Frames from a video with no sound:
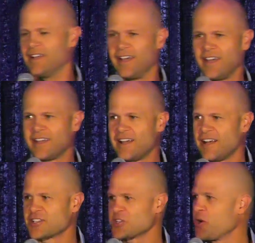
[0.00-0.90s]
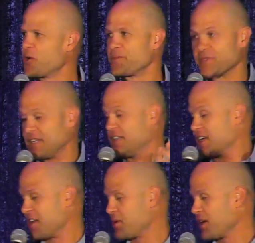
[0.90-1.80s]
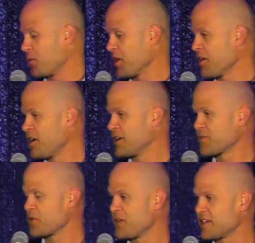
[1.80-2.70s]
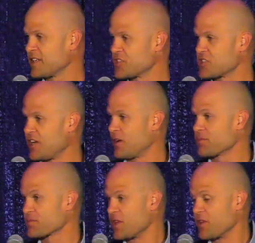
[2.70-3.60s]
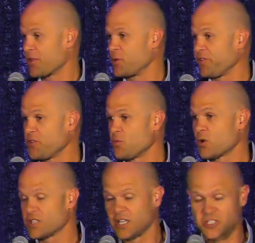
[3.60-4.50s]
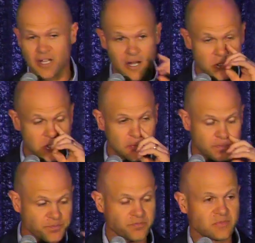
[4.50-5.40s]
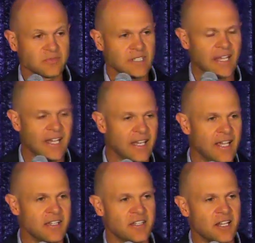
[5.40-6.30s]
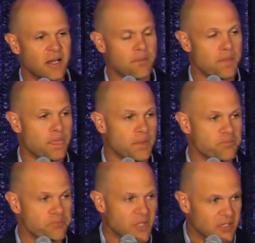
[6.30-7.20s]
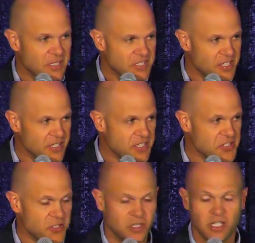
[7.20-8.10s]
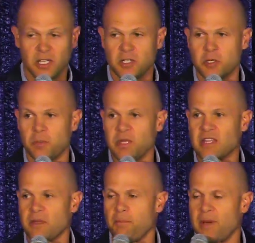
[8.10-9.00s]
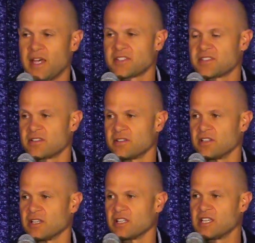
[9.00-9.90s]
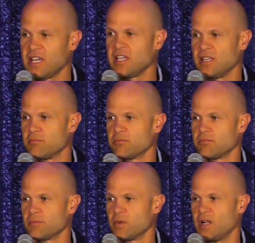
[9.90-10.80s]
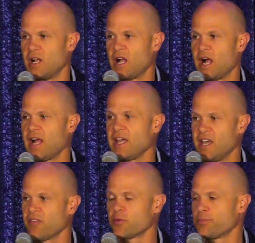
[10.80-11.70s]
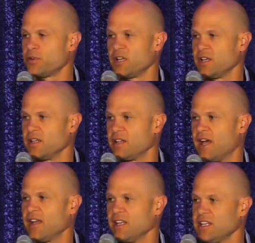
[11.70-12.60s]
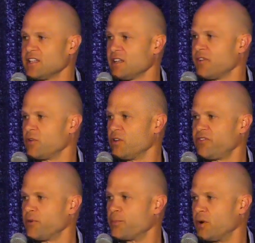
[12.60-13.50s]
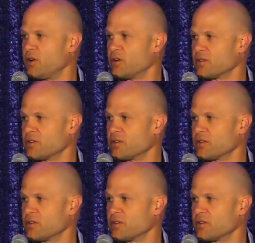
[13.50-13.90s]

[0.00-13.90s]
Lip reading: And so anyway, went on through that touchdown, through a few more touchdowns, and ended up, listen to this, being the best game I ever played at any level of football.